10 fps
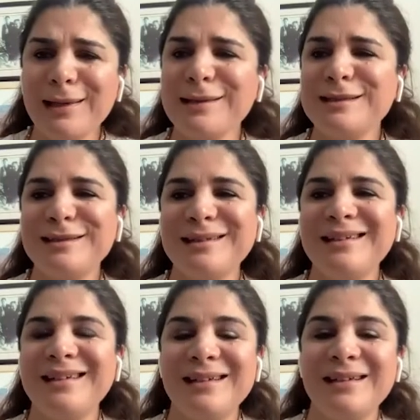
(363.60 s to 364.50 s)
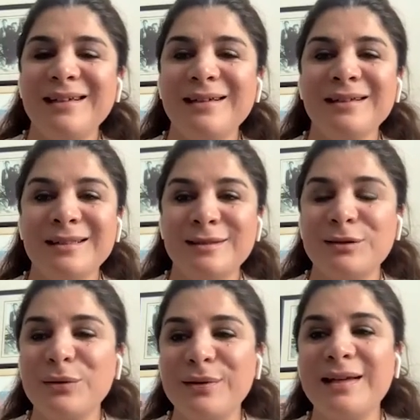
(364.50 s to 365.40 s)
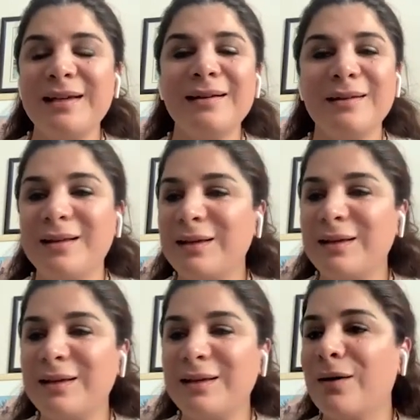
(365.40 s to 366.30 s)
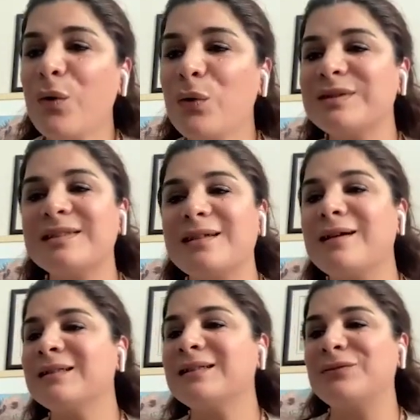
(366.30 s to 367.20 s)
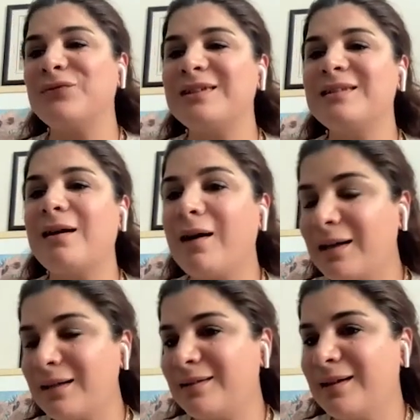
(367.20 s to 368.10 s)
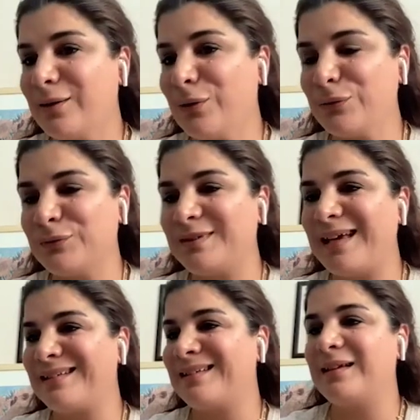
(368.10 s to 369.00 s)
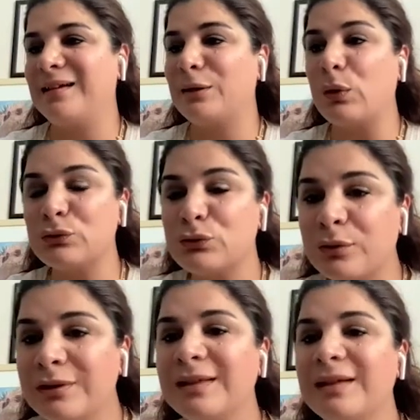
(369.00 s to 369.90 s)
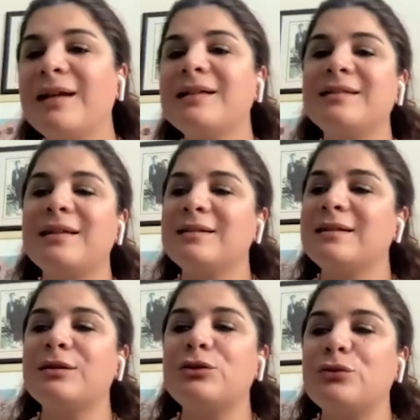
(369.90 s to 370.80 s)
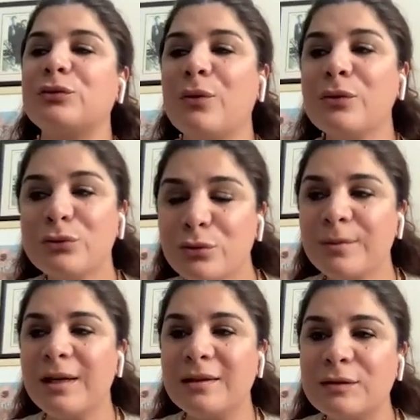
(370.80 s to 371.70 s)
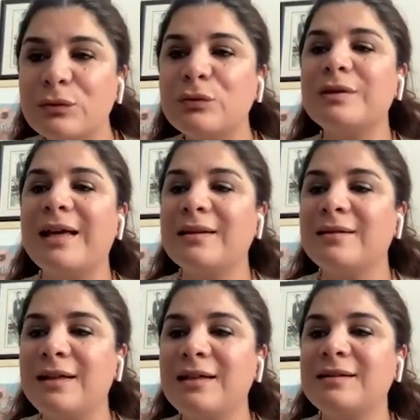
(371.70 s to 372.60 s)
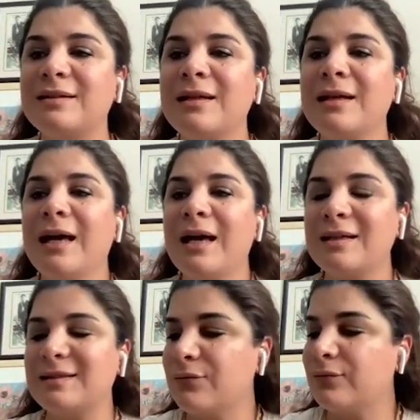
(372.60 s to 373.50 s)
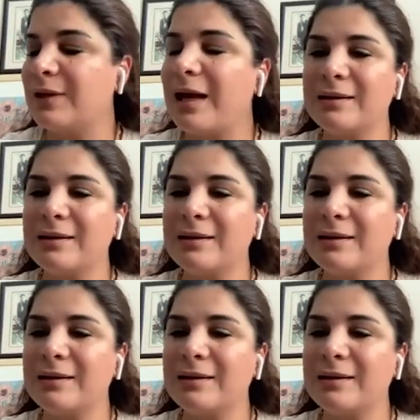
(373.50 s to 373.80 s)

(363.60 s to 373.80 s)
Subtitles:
the story, it all started with the idea of that controlling anesthesia should also be as good and easy as a flight